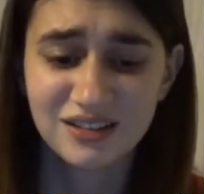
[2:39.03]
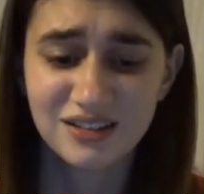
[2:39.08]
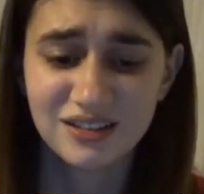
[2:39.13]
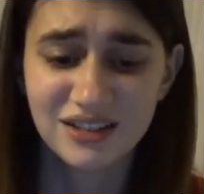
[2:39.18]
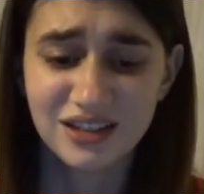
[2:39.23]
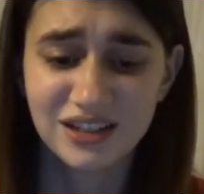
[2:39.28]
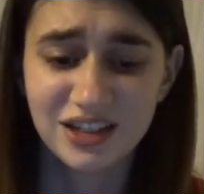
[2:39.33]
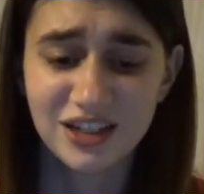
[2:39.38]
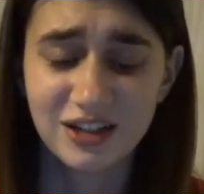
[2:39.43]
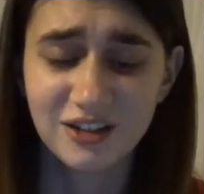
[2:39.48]

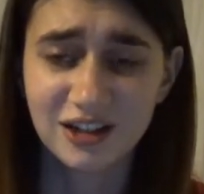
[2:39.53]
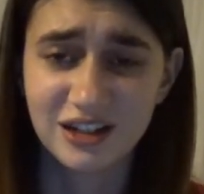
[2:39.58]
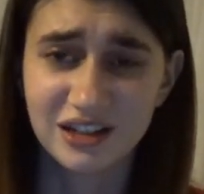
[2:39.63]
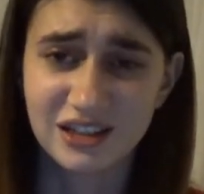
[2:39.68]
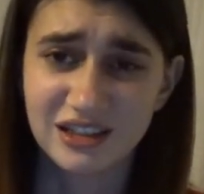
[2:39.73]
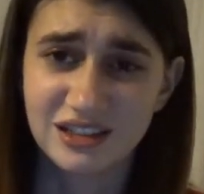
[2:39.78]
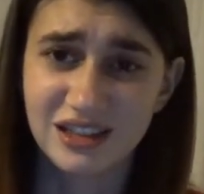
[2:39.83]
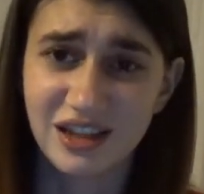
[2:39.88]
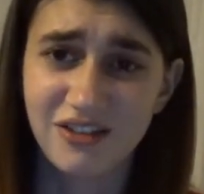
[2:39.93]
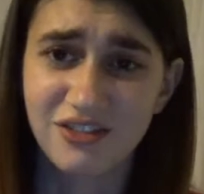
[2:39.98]
than hearing a
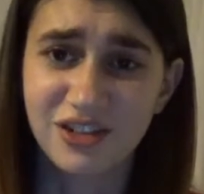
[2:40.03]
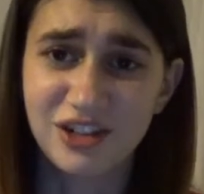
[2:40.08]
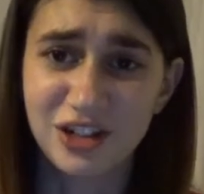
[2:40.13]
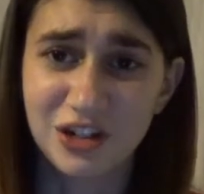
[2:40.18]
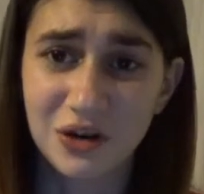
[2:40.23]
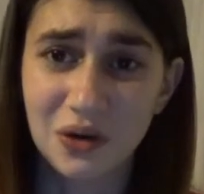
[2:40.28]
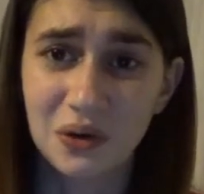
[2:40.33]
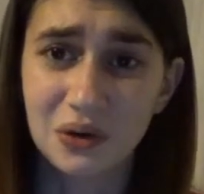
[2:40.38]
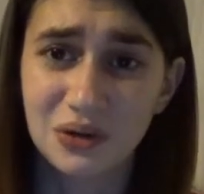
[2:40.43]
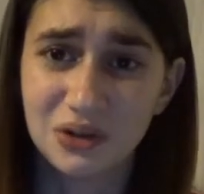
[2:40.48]

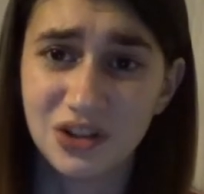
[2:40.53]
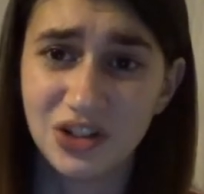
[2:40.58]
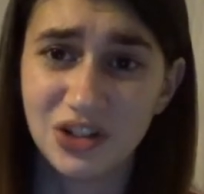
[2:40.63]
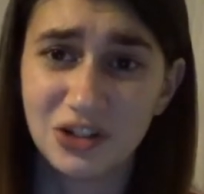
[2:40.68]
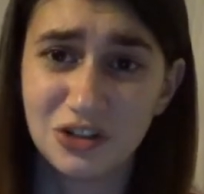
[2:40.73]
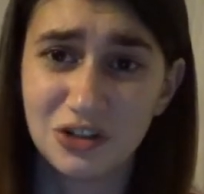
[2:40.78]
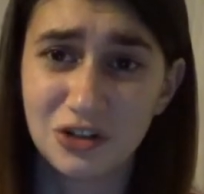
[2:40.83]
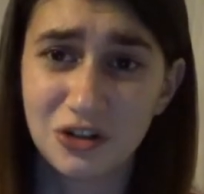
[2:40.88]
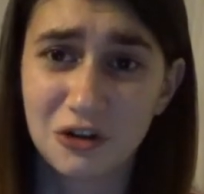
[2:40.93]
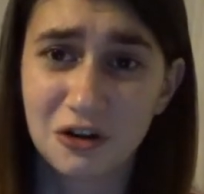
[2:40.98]
7-year-old
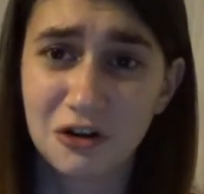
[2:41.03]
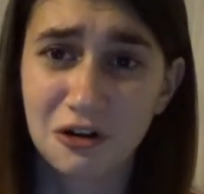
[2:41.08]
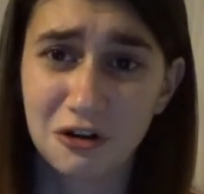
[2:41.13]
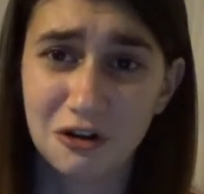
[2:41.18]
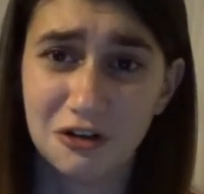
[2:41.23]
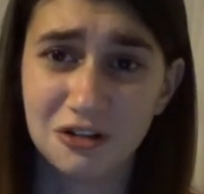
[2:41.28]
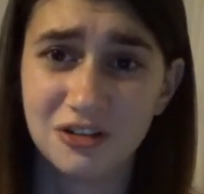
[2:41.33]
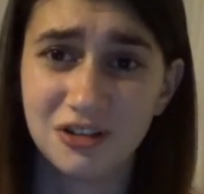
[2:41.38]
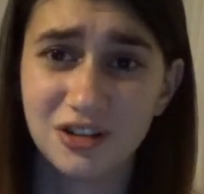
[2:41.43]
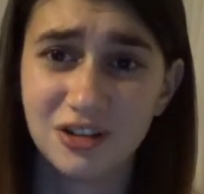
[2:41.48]
little
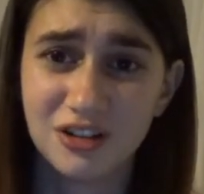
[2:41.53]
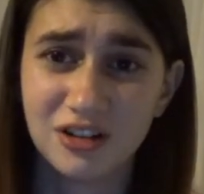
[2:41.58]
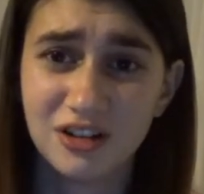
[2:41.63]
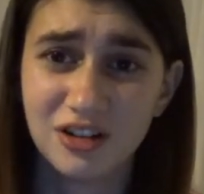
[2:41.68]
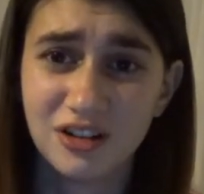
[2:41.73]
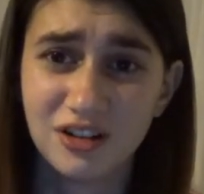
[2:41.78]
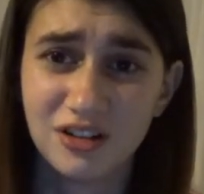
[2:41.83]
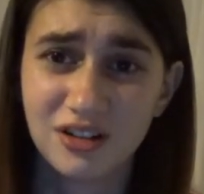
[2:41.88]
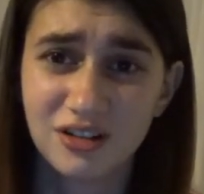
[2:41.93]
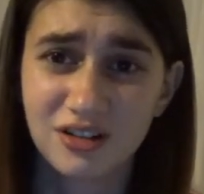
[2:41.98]
girl
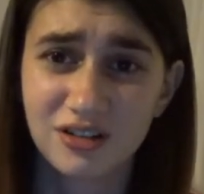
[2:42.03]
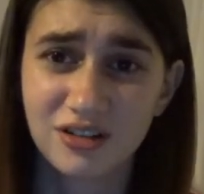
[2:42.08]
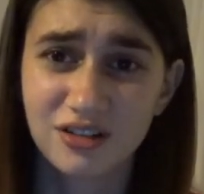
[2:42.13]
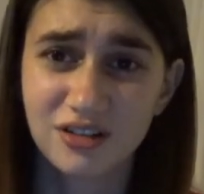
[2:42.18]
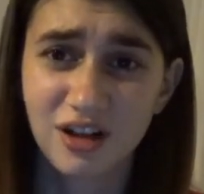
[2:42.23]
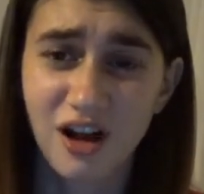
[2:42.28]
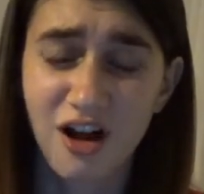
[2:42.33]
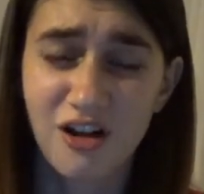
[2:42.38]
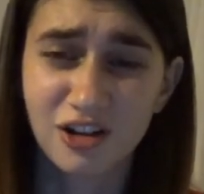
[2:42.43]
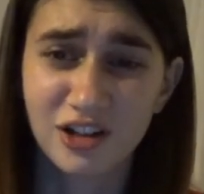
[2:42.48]

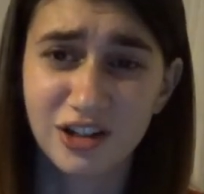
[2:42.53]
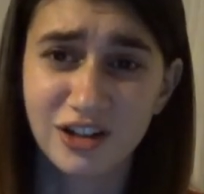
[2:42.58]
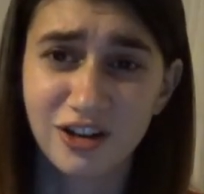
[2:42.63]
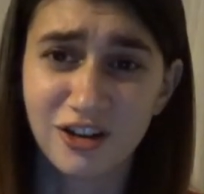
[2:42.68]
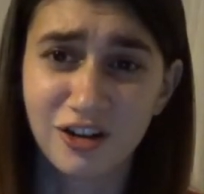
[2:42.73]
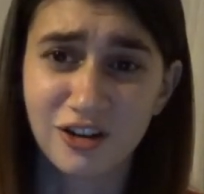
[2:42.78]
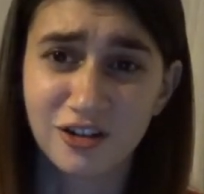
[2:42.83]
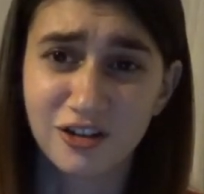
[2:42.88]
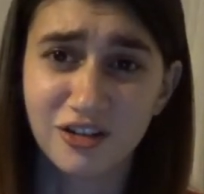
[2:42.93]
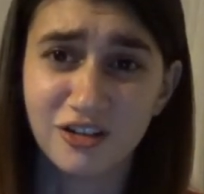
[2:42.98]
call an
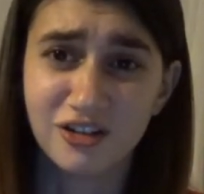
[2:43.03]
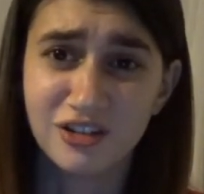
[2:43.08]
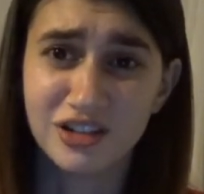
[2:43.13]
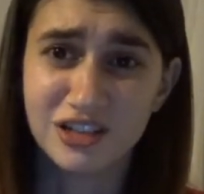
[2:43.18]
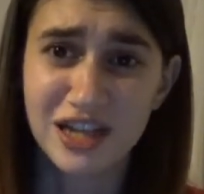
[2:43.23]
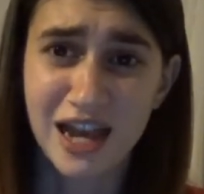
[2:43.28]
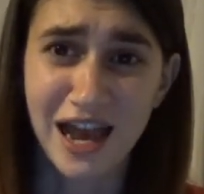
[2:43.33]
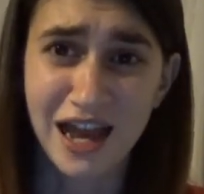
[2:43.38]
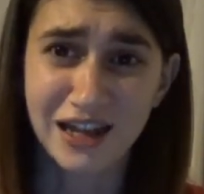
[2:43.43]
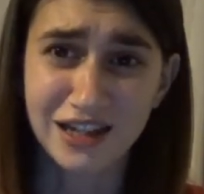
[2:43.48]
Ern
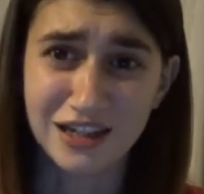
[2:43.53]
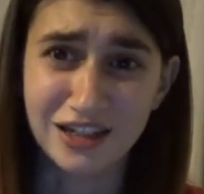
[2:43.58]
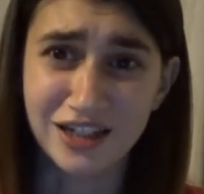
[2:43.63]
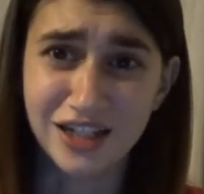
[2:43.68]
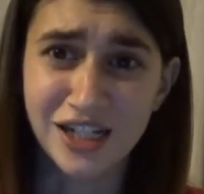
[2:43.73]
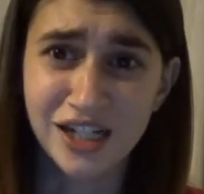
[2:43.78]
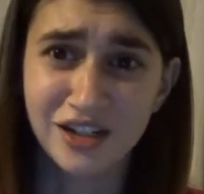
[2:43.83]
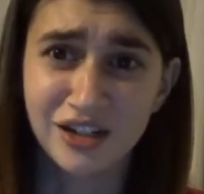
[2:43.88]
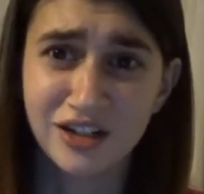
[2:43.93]
daddy.